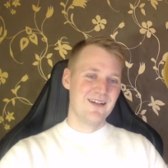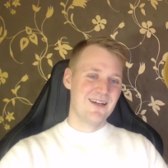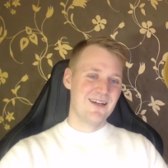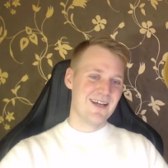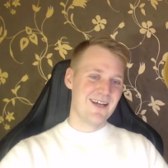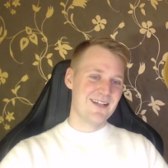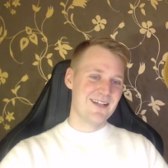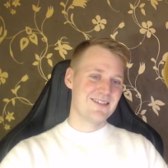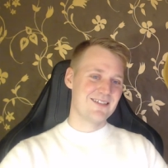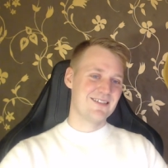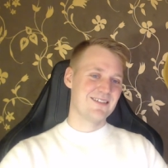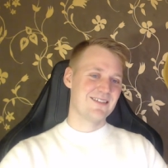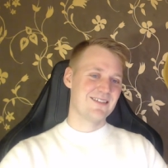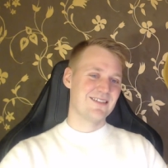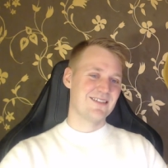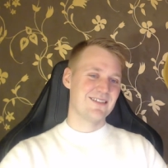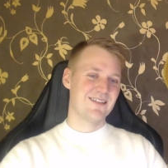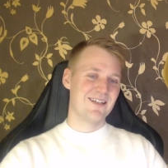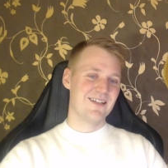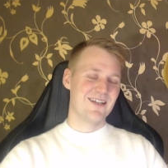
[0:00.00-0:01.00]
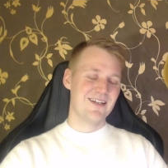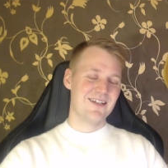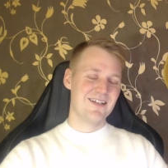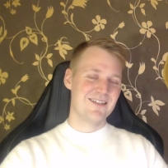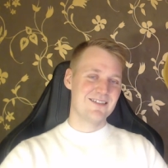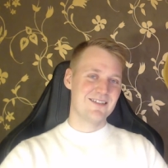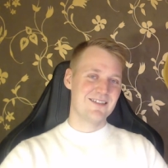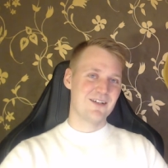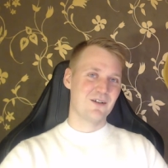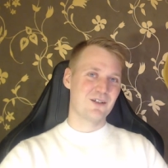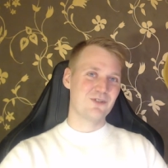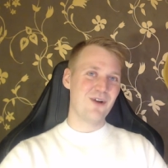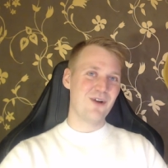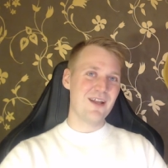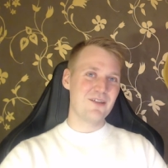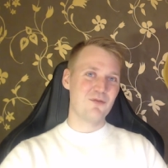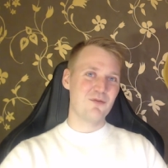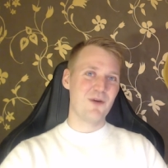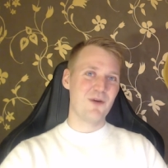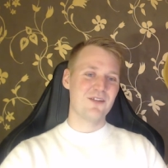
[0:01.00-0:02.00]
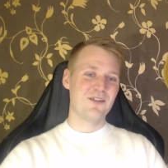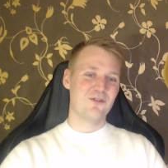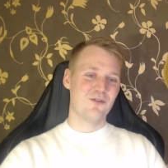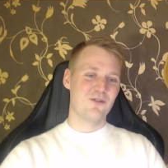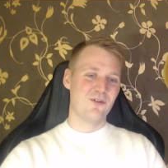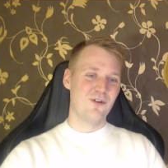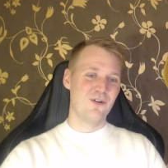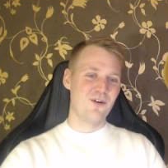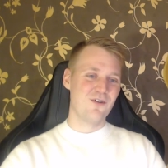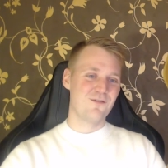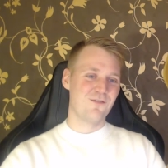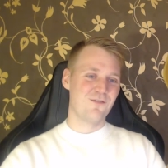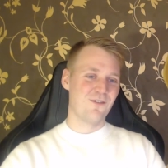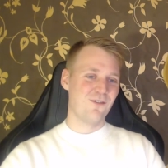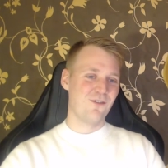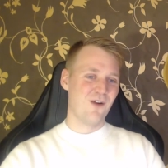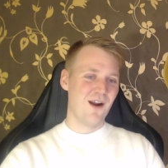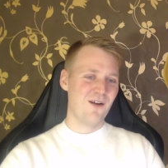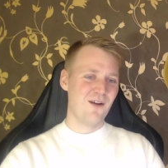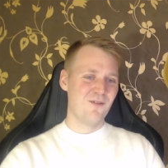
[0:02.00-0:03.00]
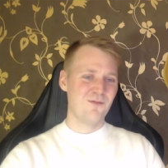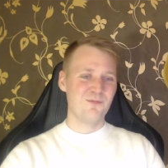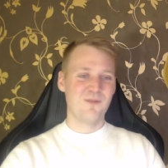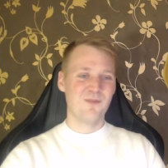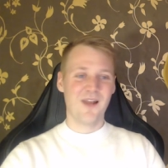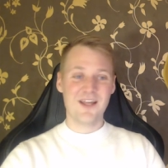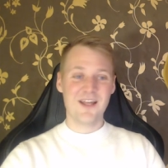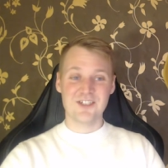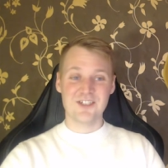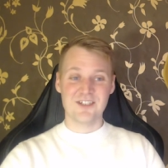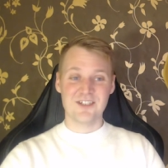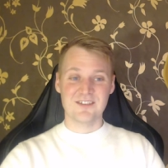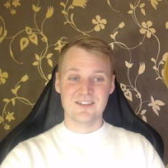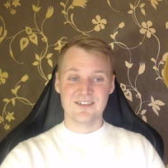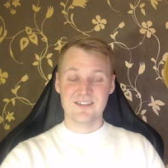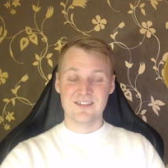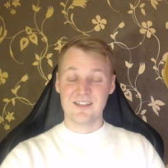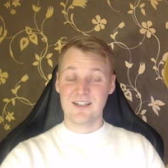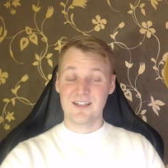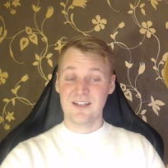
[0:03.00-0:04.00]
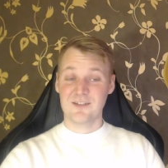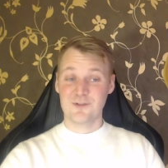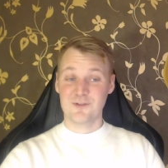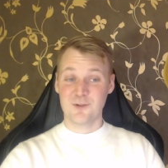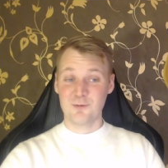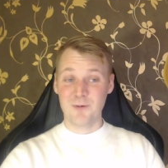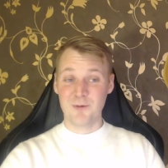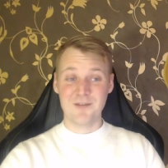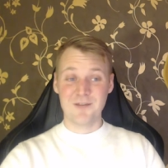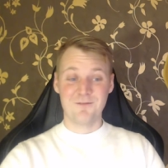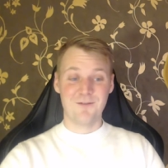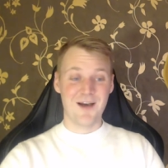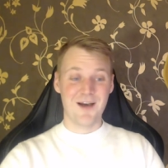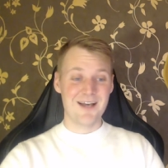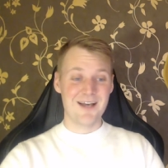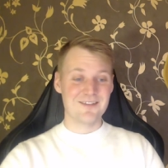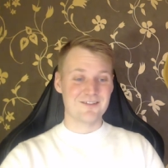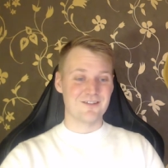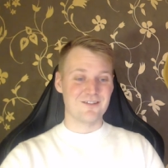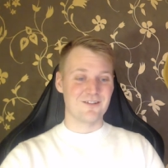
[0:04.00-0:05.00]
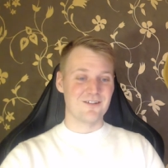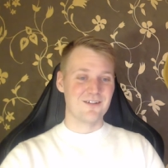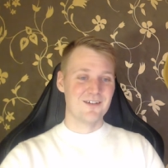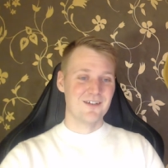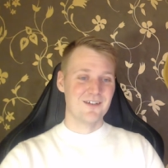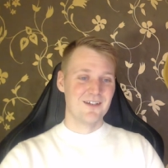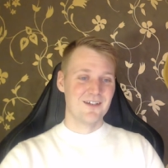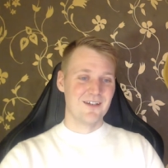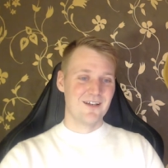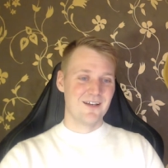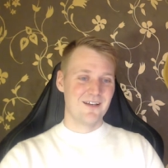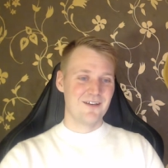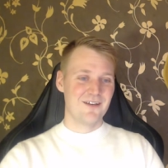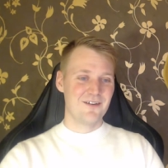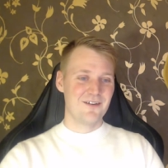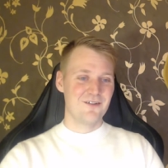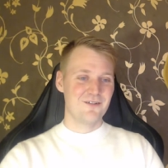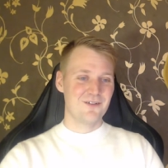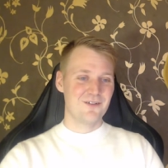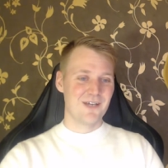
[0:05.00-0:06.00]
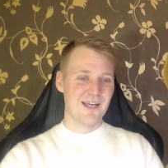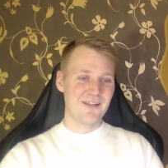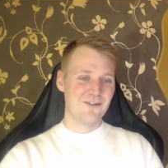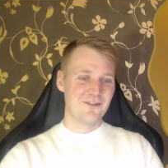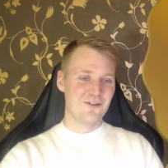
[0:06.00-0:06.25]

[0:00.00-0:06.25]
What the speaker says: it's a great way to learn from legends to win faster. You get